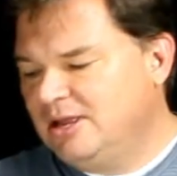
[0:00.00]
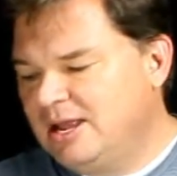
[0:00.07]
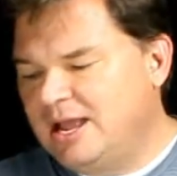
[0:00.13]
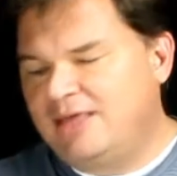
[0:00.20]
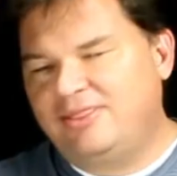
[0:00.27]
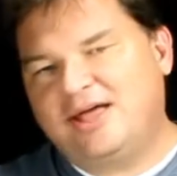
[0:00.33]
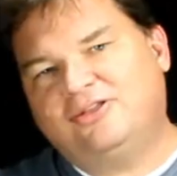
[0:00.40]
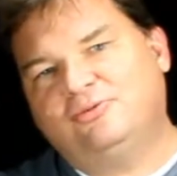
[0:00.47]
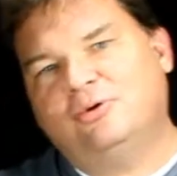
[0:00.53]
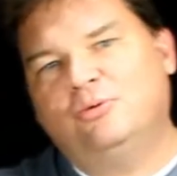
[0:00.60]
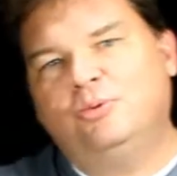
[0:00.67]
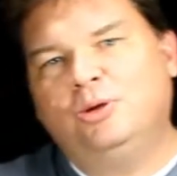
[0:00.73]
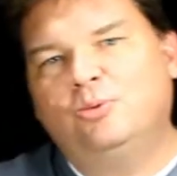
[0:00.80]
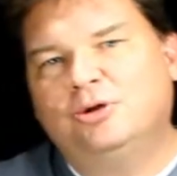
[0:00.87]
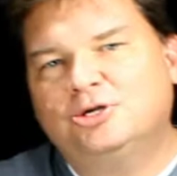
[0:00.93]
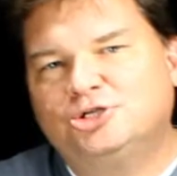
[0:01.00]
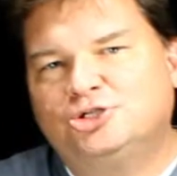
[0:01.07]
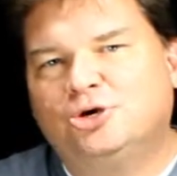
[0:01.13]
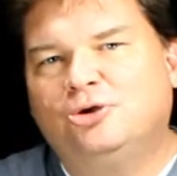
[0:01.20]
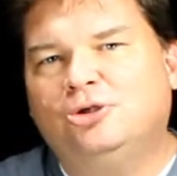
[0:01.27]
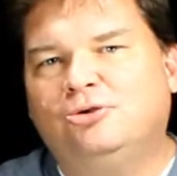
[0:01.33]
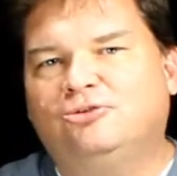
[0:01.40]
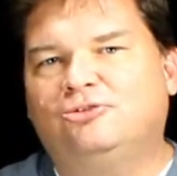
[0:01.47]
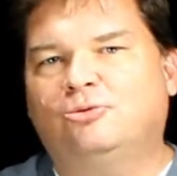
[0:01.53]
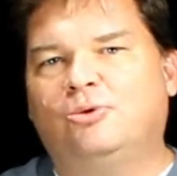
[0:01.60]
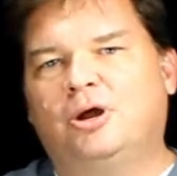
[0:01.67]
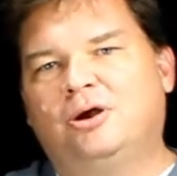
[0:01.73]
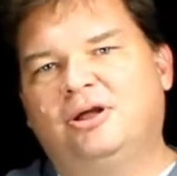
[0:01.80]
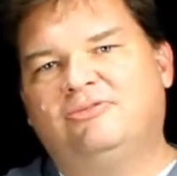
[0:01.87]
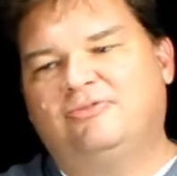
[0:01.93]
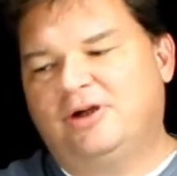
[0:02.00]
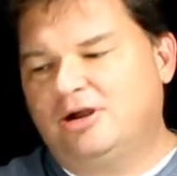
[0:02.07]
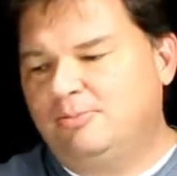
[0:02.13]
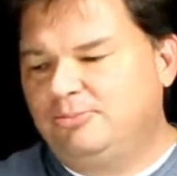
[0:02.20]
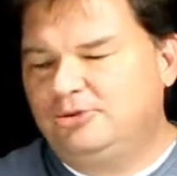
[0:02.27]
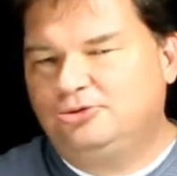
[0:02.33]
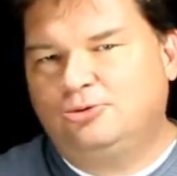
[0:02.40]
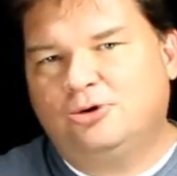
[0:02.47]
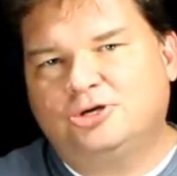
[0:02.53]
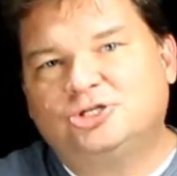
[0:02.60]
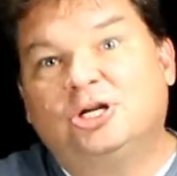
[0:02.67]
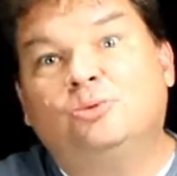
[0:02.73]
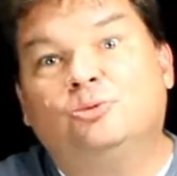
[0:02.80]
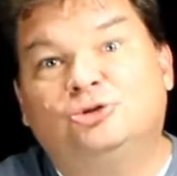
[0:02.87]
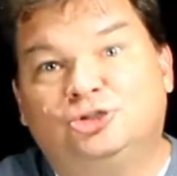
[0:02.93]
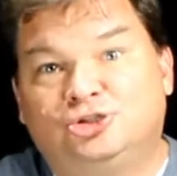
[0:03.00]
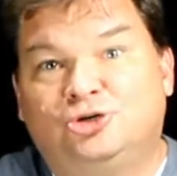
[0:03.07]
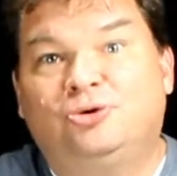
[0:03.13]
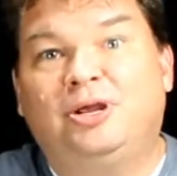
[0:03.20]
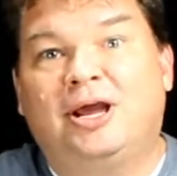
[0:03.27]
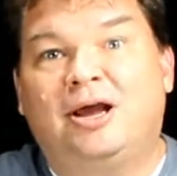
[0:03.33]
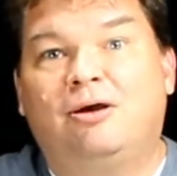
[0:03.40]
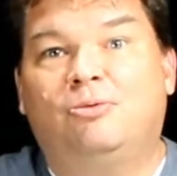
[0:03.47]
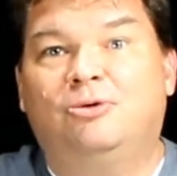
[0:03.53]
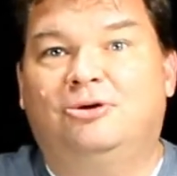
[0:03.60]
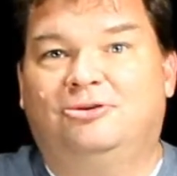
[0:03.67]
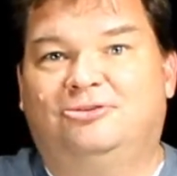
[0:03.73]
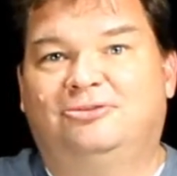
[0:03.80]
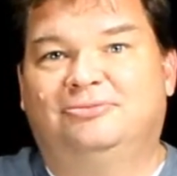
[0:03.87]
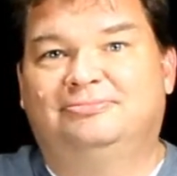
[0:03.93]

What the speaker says: And that's what we want to show you. So why don't I fire up the torch and we'll show you how it works.